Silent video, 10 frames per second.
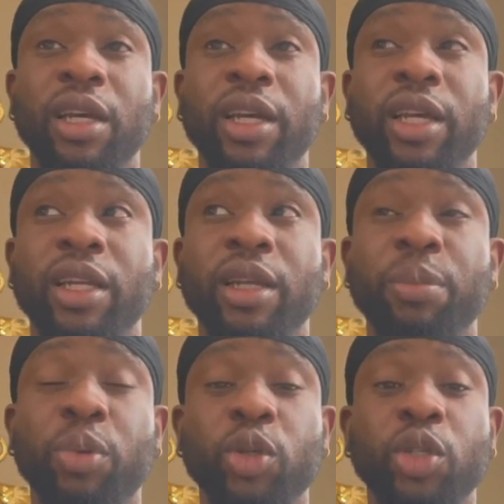
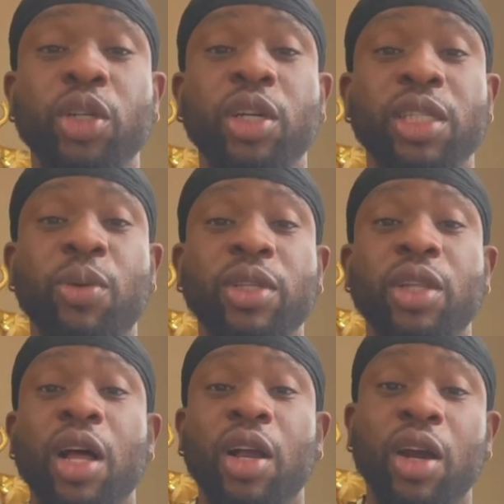in Portugal, because I went to
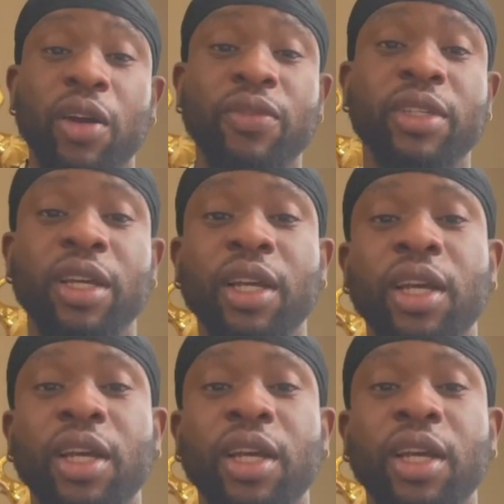the Algarves.